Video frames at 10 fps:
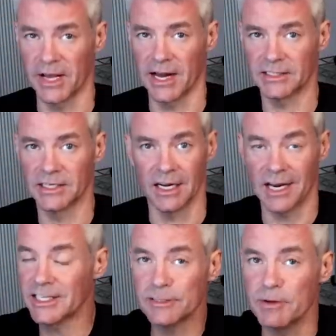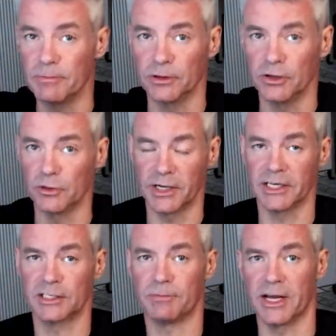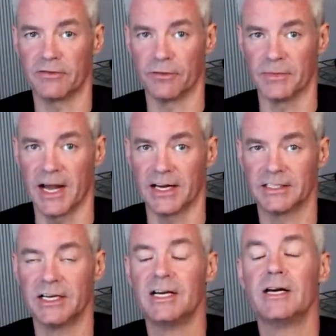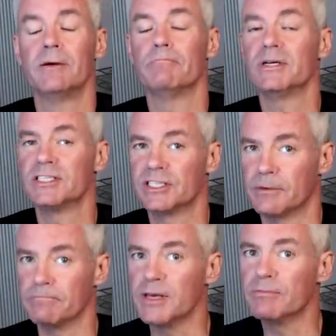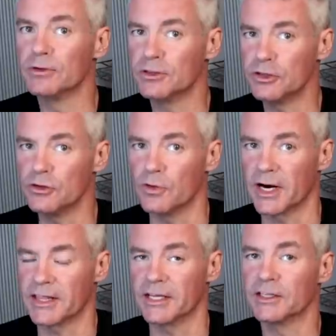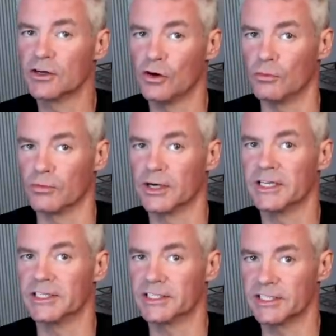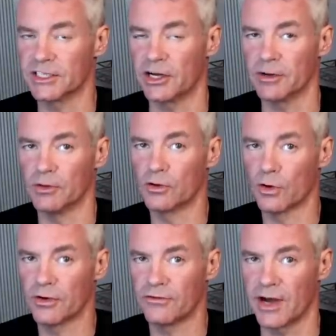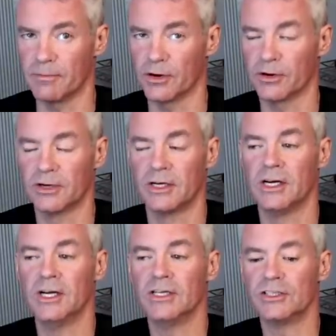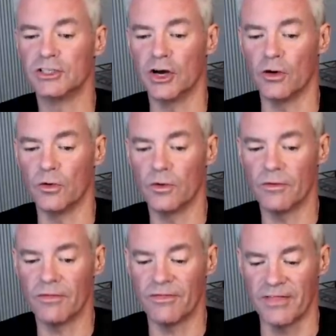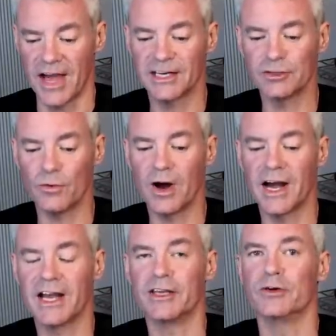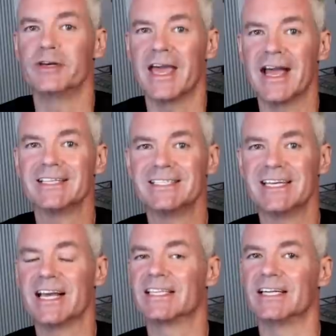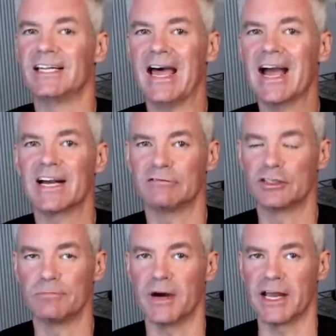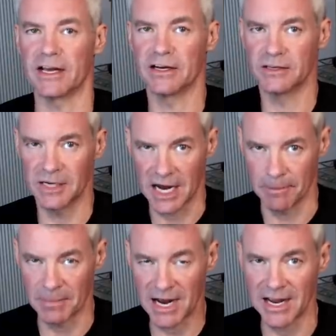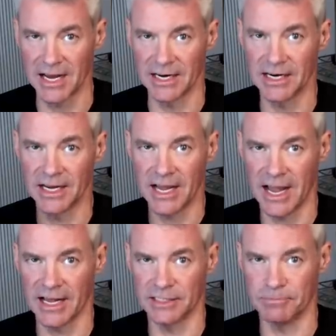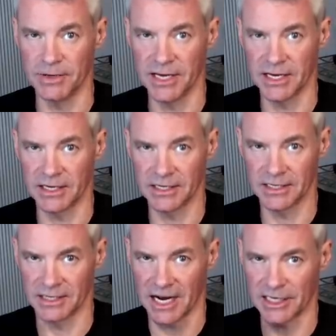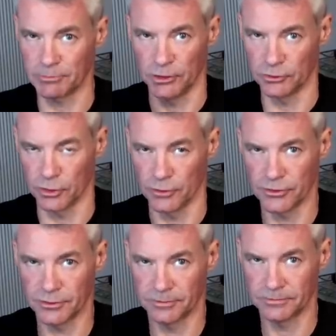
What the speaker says: that. Lots of people don't get a spike from that, but some people do. And I think the culprit is the soluble corn fiber. So that is why you can't take the lack of spike on my end as being gospel truth.